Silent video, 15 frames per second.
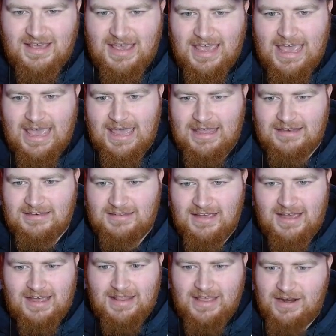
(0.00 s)
And
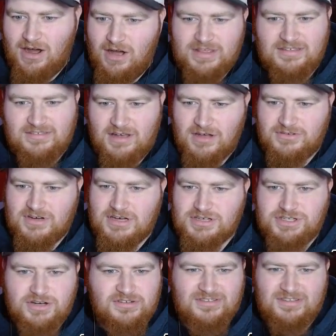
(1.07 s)
like all these alternate
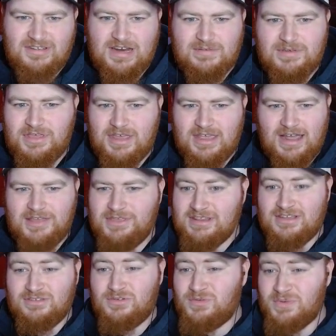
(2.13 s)
jerseys and everything. I
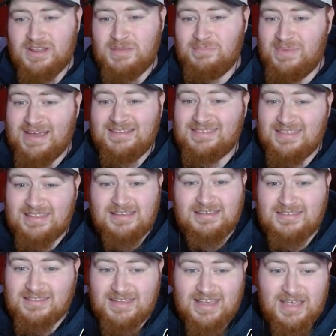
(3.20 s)
think this was one of the best
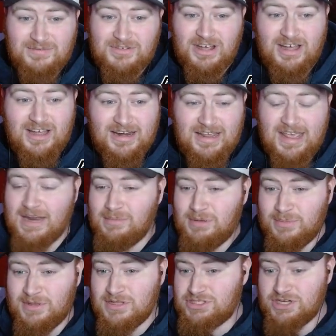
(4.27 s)
things that they have done in
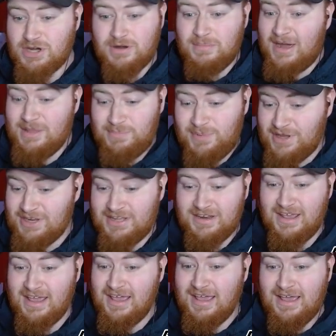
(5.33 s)
MLB The Show, in my opinion.
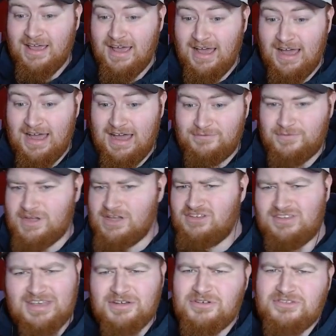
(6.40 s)

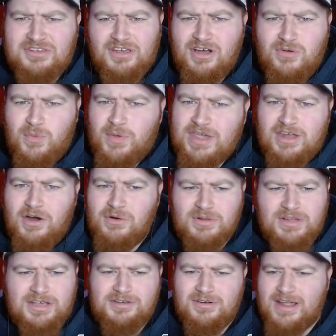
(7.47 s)
Because years ago, we could
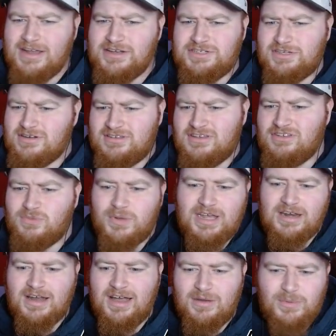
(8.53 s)
only create jerseys. We
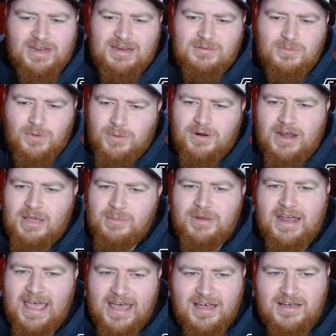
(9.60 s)
weren't able
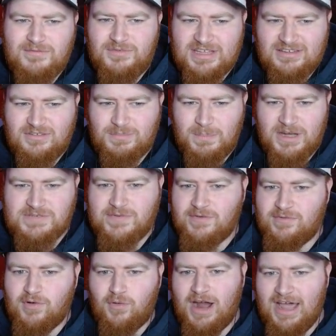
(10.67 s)
to have this much of a
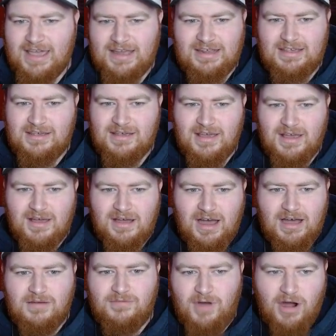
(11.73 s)
variety
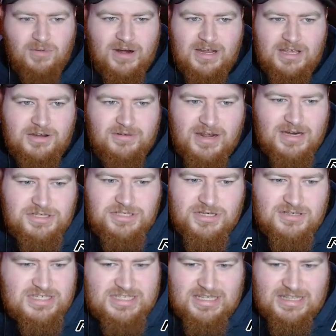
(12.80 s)
of already created
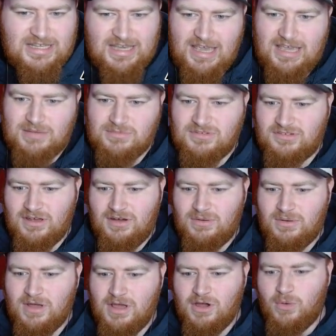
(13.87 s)
jerseys in the game.
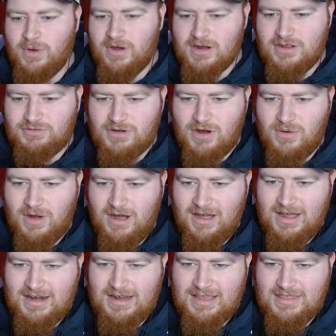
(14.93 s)
So we're gonna throw
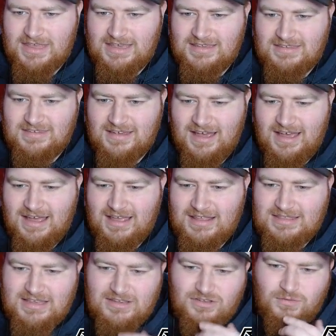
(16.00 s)
on these
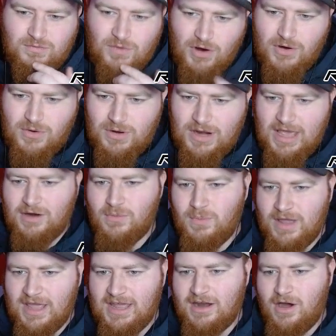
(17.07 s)
road
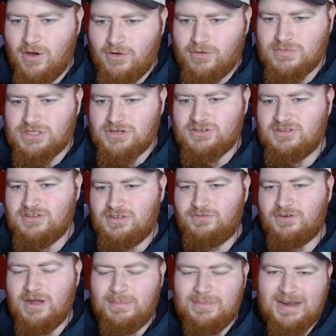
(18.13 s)
and home jerseys
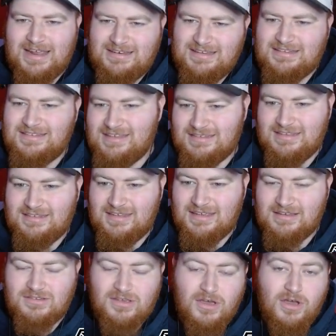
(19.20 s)
from
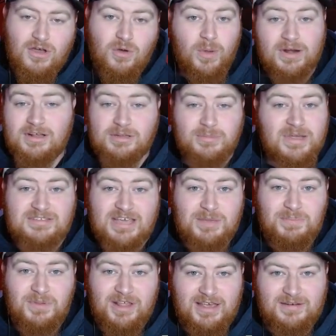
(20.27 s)
1966 when Clemente
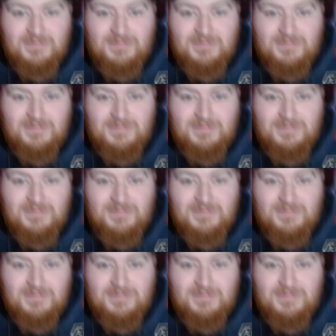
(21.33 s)
played.